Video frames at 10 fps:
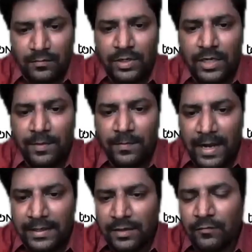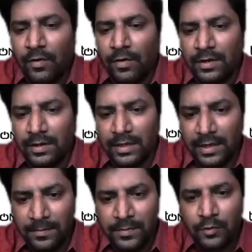would it be better for
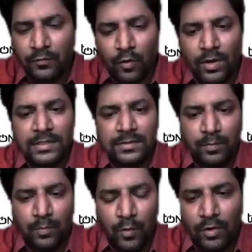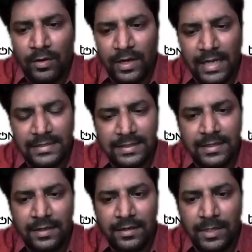him to focus more on
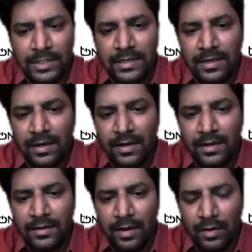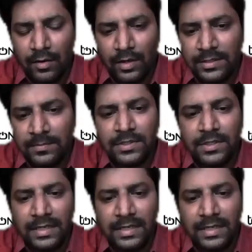classical machine learning algorithms